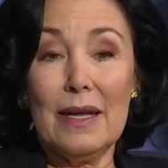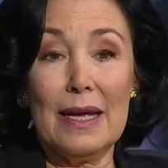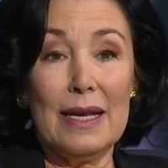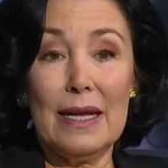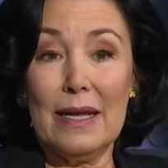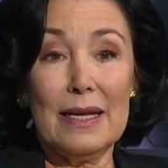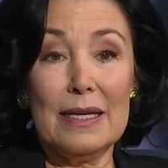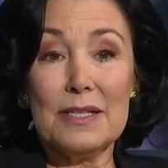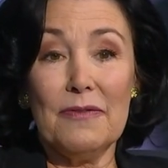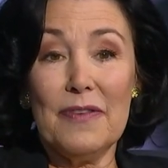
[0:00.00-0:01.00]
it, it
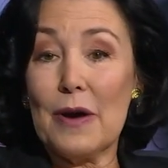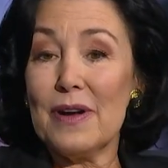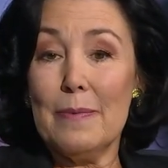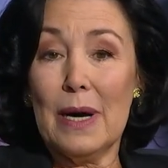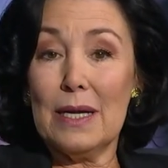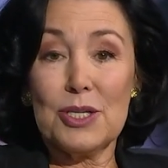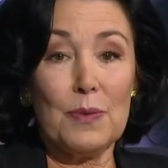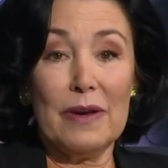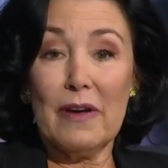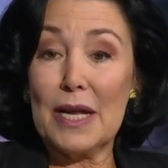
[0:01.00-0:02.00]
is very much
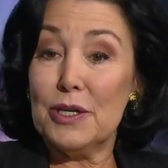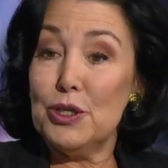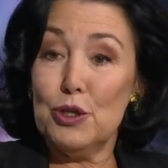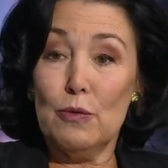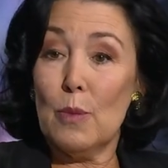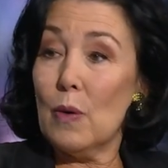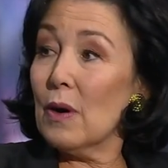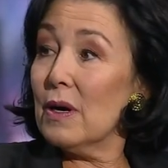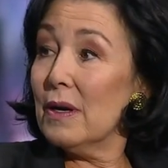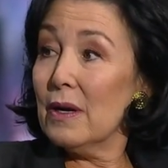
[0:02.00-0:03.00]
we've got to do more,